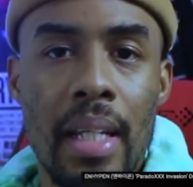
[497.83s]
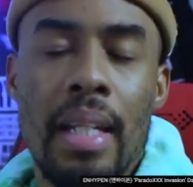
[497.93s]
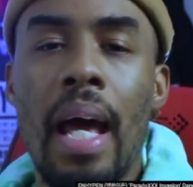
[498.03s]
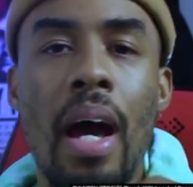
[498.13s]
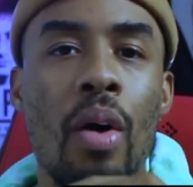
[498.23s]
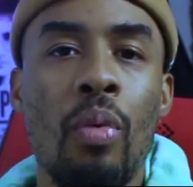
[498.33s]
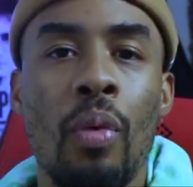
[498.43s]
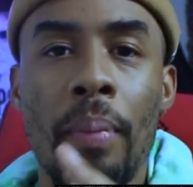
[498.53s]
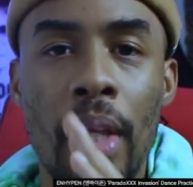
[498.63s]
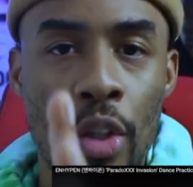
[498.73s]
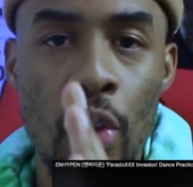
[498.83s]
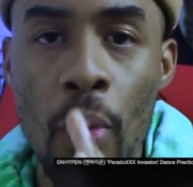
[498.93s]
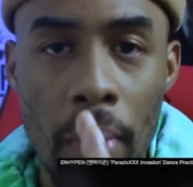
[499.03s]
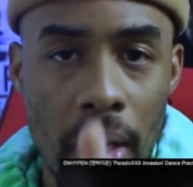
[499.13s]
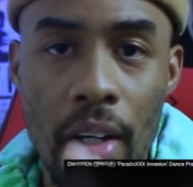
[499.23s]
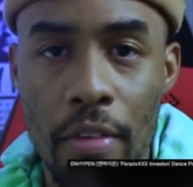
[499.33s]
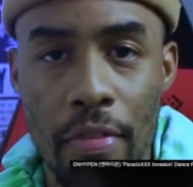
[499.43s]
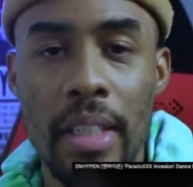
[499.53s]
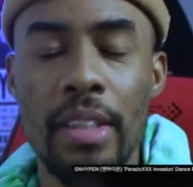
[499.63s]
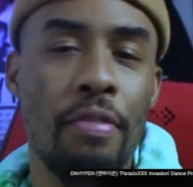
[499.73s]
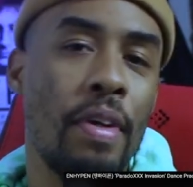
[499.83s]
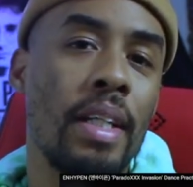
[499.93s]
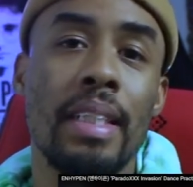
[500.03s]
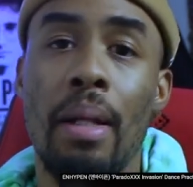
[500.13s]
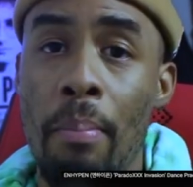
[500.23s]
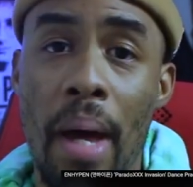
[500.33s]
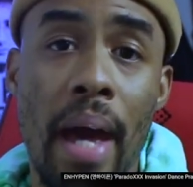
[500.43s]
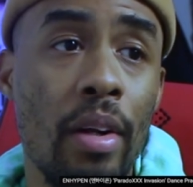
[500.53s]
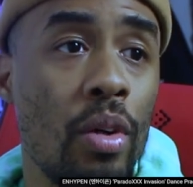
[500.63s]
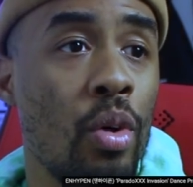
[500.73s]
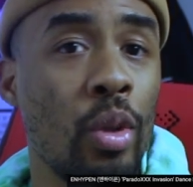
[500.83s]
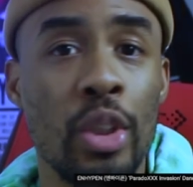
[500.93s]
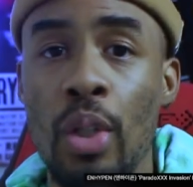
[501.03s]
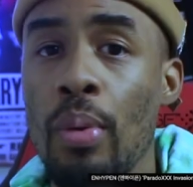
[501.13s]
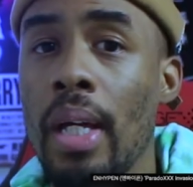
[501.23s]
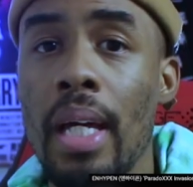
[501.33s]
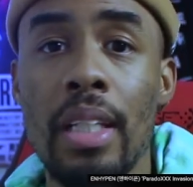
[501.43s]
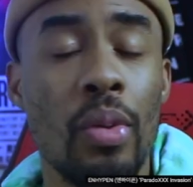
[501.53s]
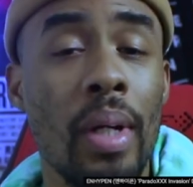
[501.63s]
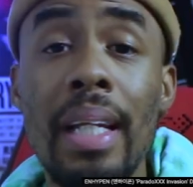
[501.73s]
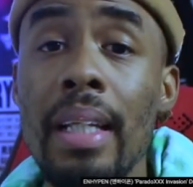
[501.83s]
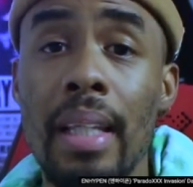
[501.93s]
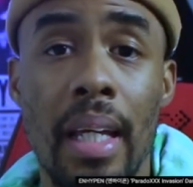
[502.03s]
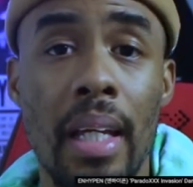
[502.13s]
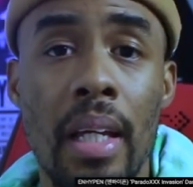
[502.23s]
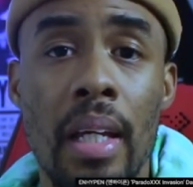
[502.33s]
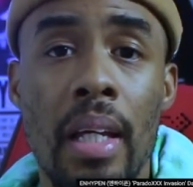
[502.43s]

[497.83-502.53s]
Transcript: now when me and you meet up face to face in a battle or showcase or anything,